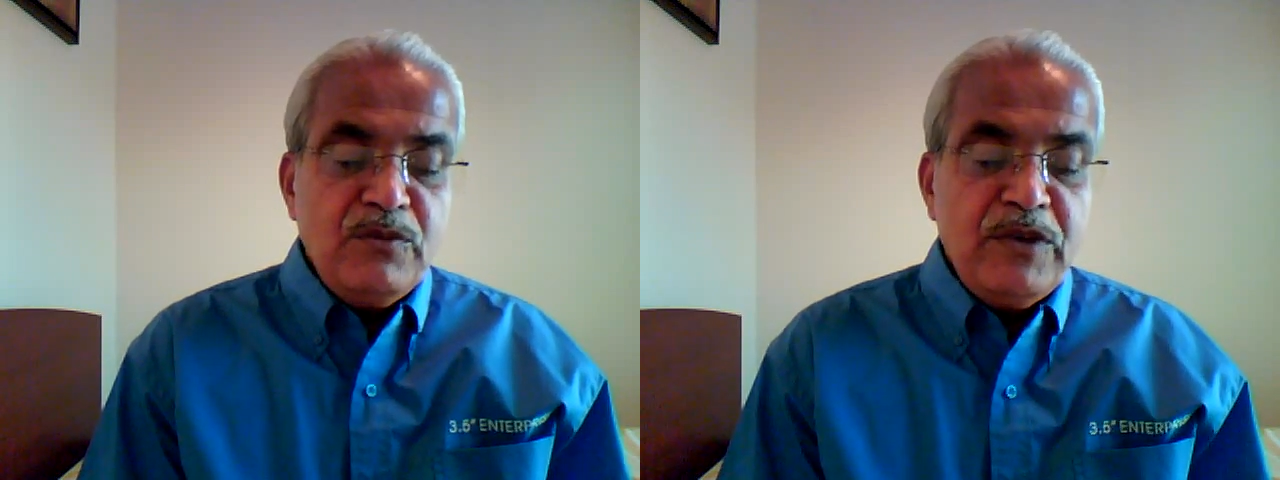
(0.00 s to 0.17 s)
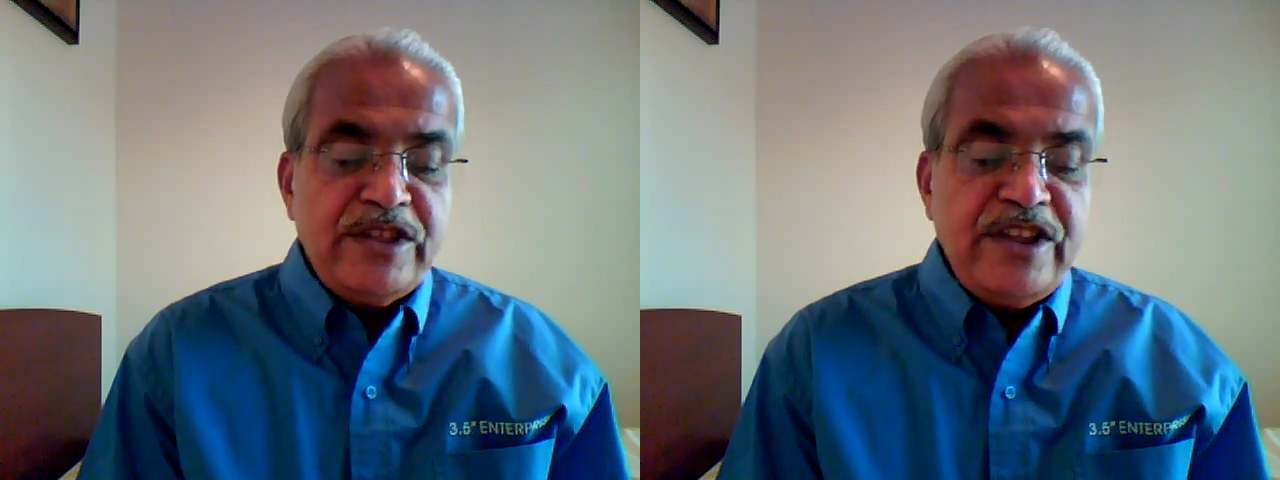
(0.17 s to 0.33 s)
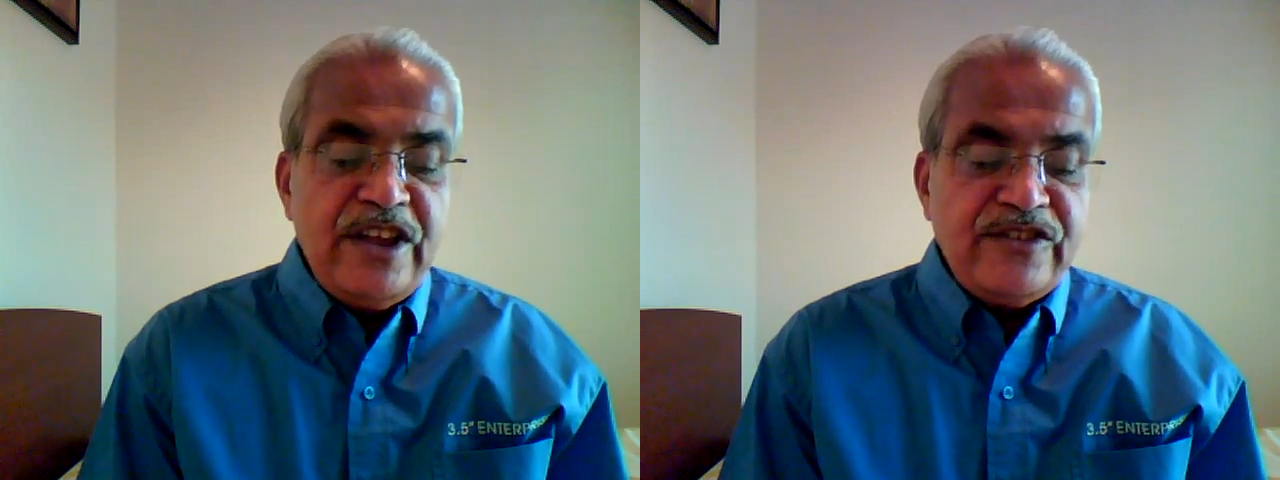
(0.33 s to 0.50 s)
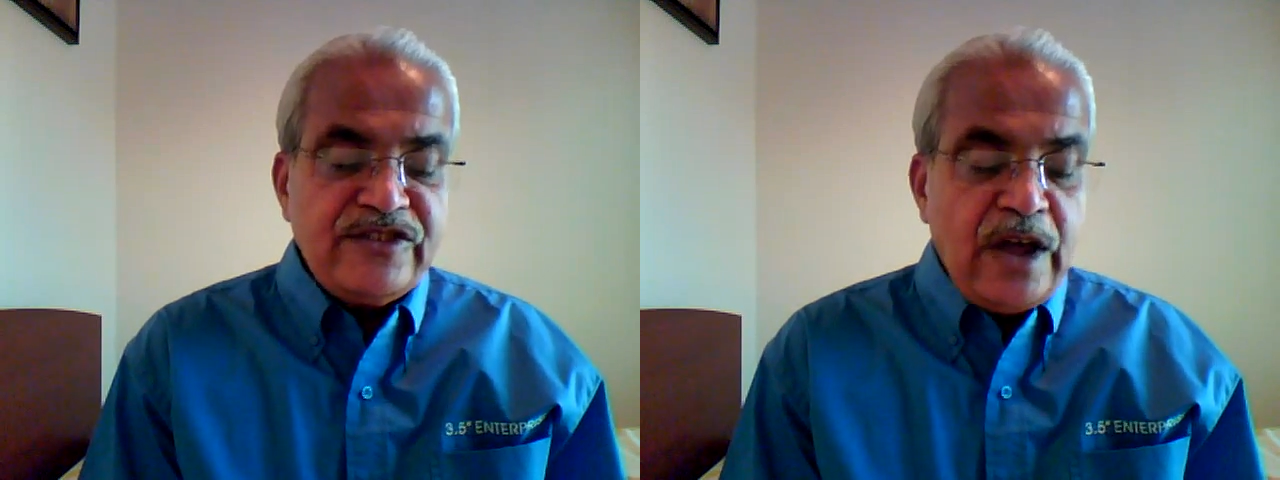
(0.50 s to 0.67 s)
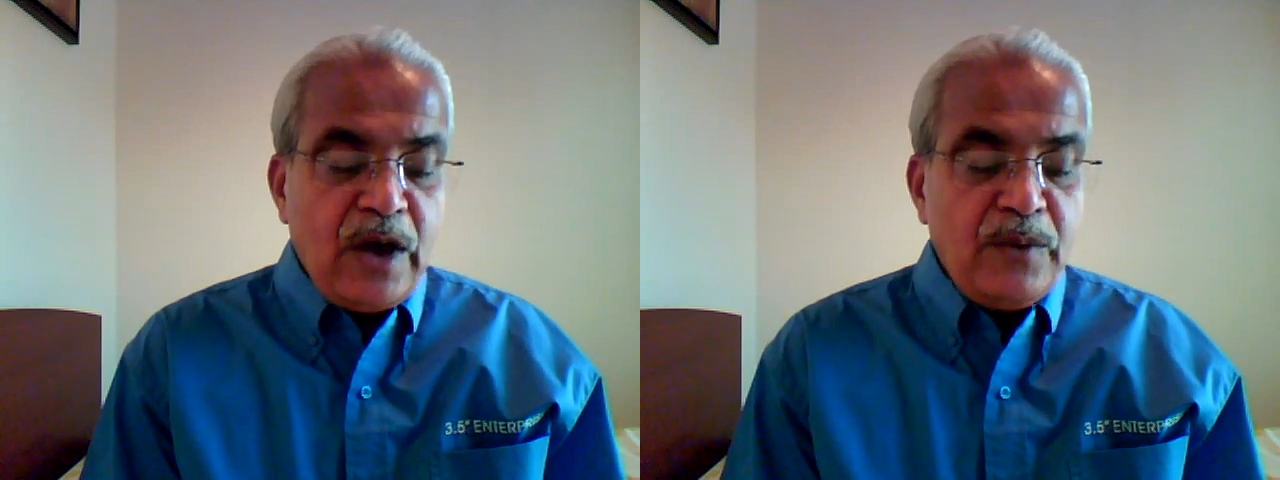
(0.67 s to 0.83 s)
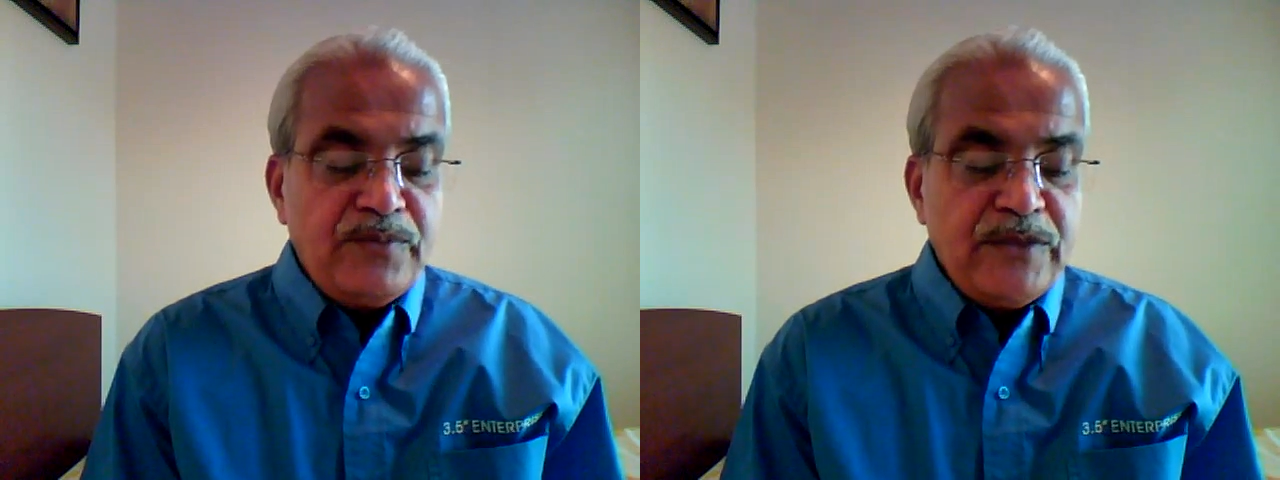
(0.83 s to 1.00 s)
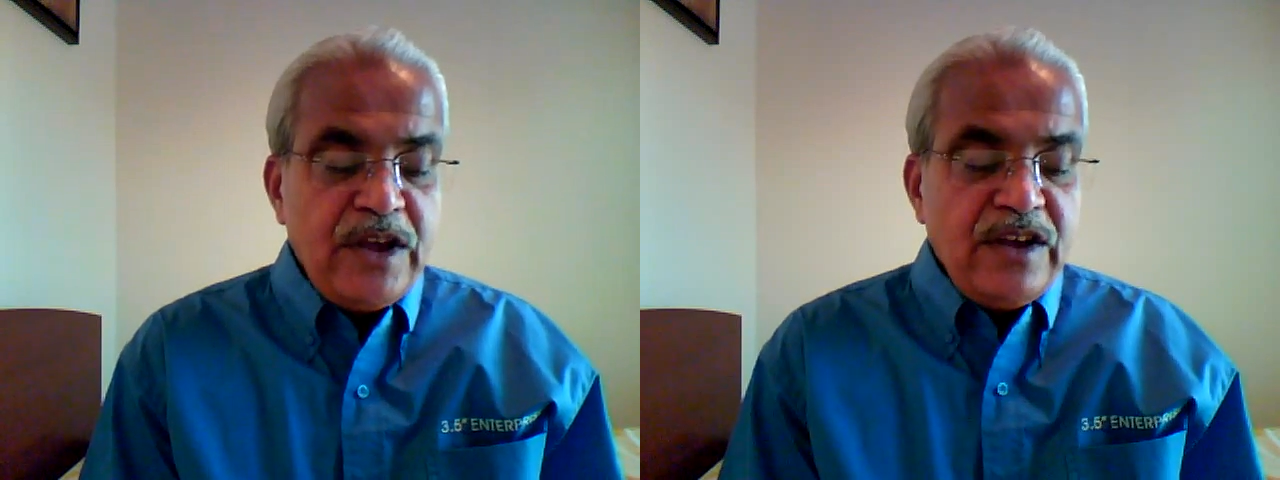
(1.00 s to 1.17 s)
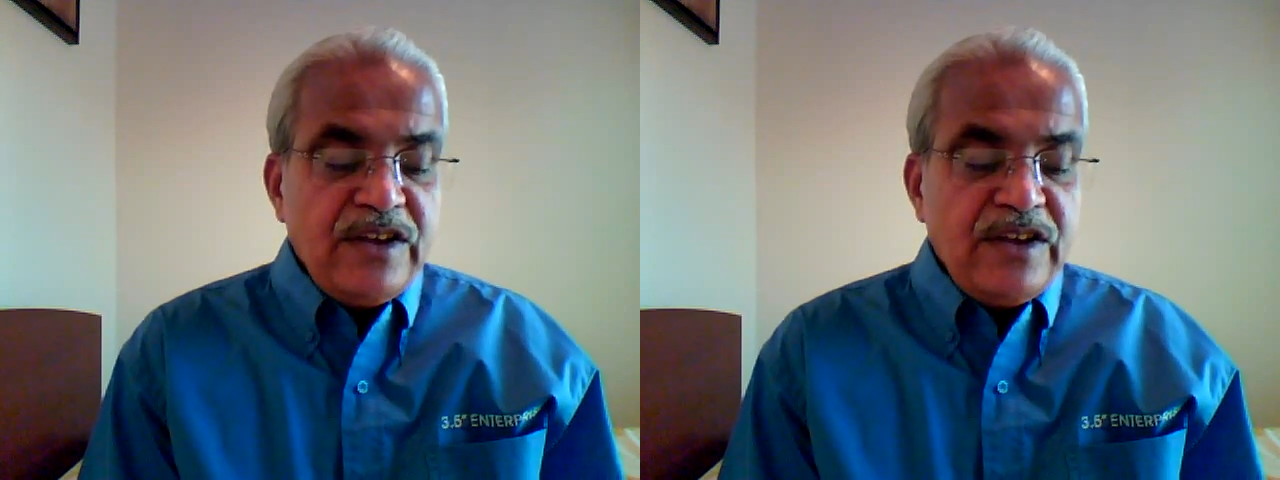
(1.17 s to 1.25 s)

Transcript: With this now,